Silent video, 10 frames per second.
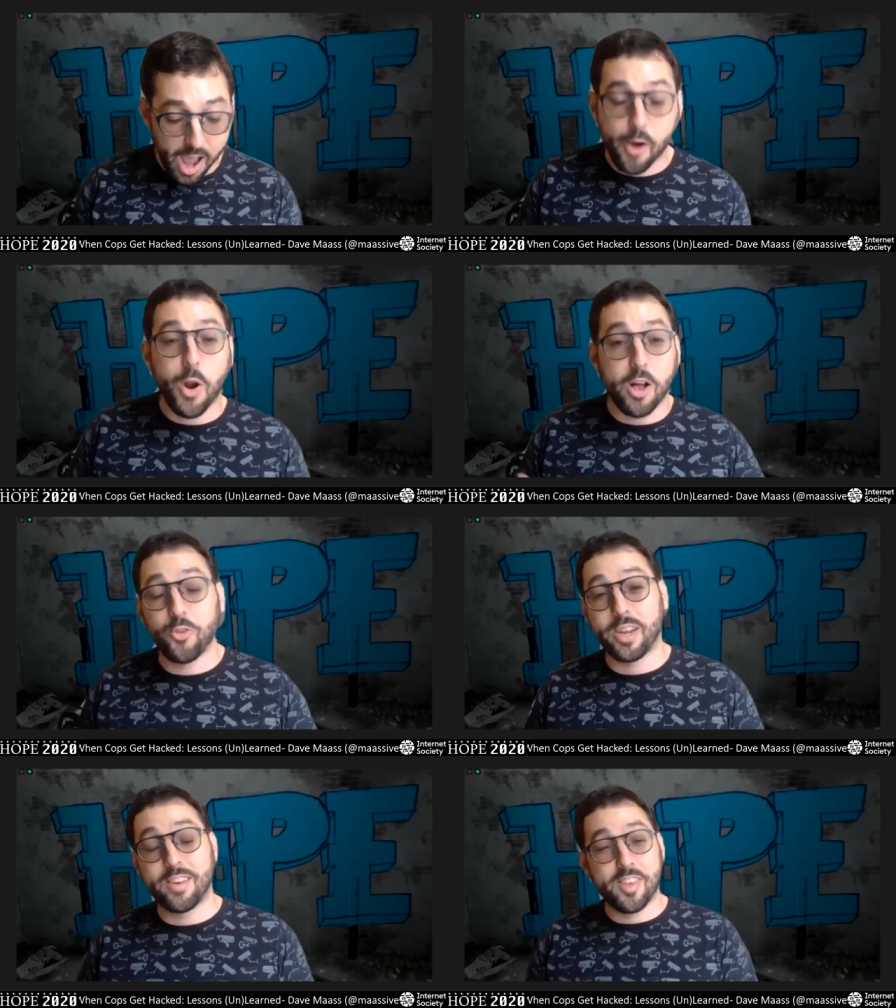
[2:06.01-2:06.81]
I would also
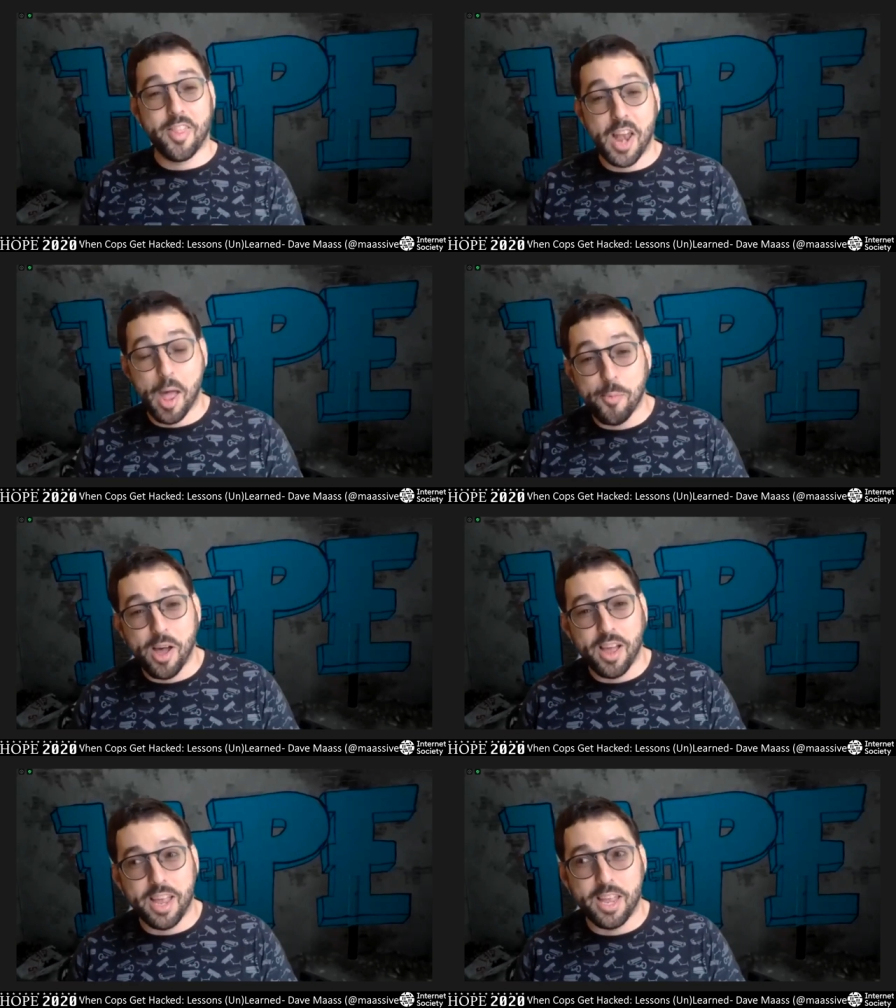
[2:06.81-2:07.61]
like to say that
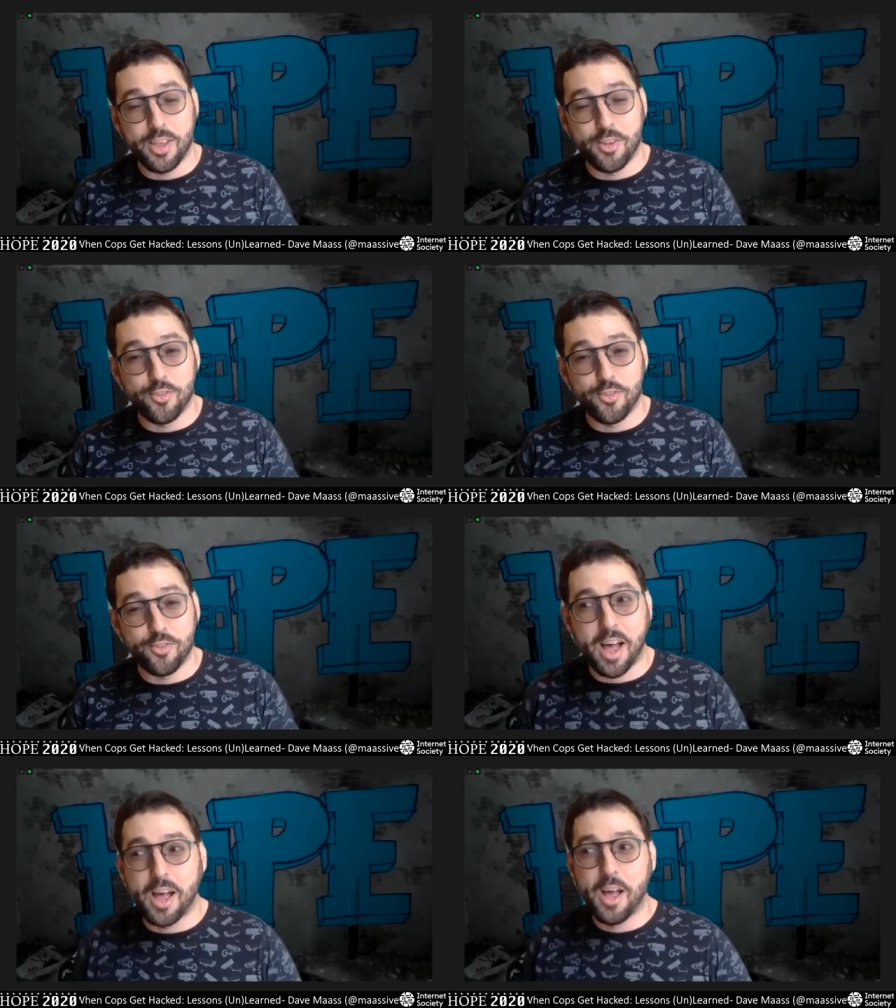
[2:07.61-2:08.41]
Emma is
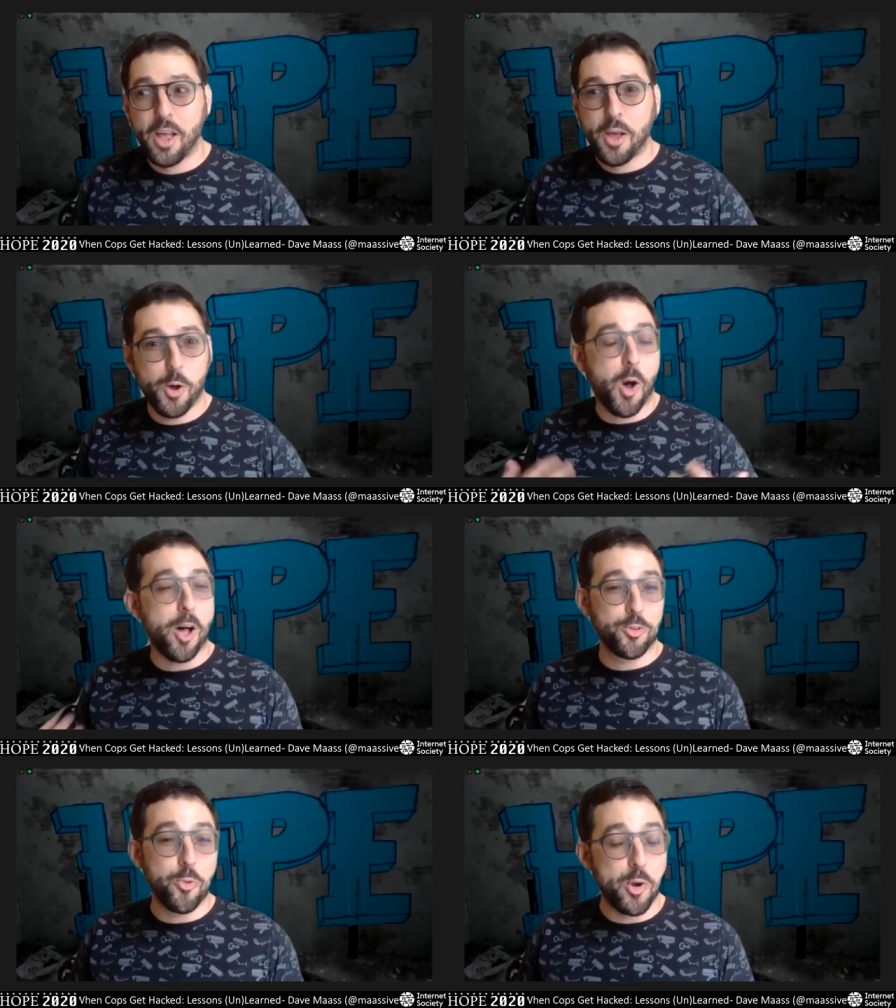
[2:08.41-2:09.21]
uh,
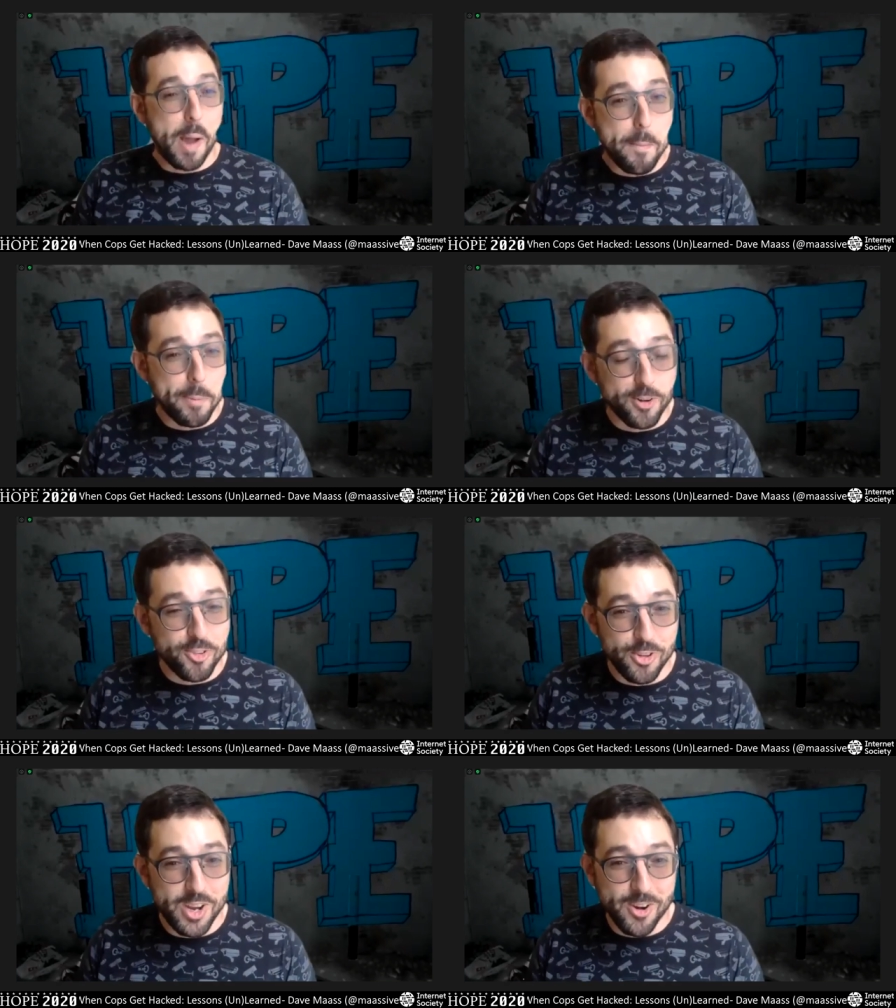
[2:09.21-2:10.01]
also one of my
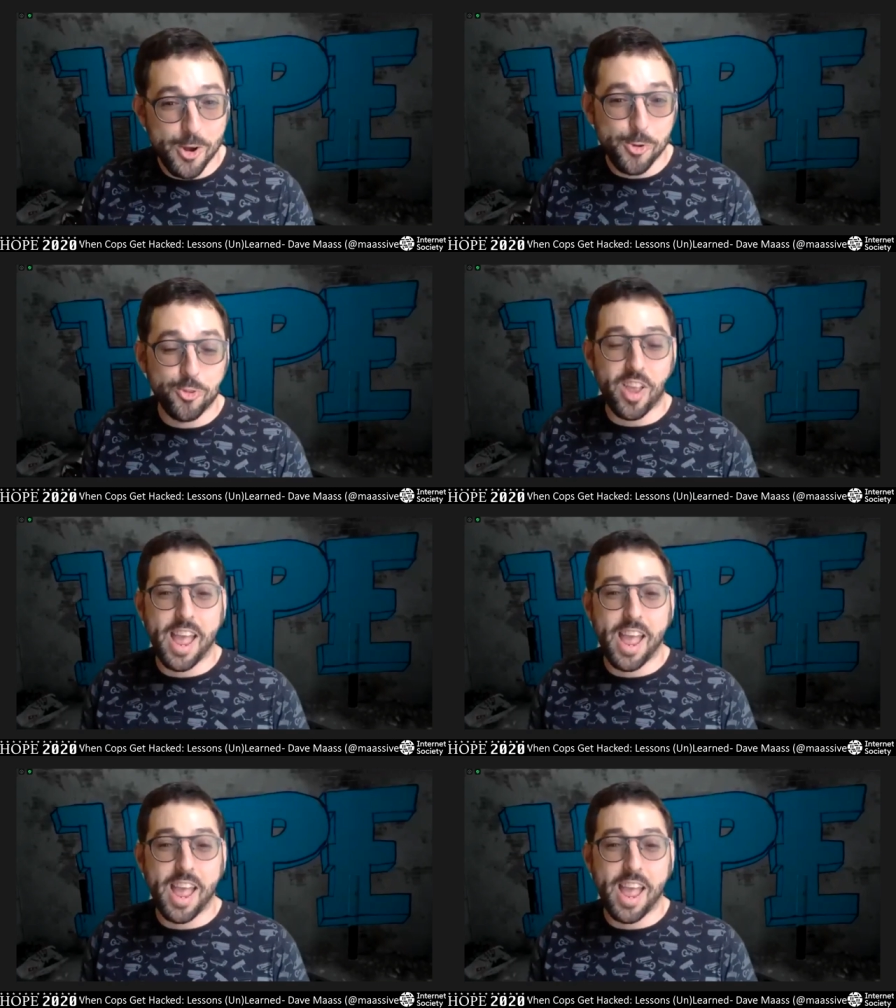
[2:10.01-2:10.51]
personal heroes.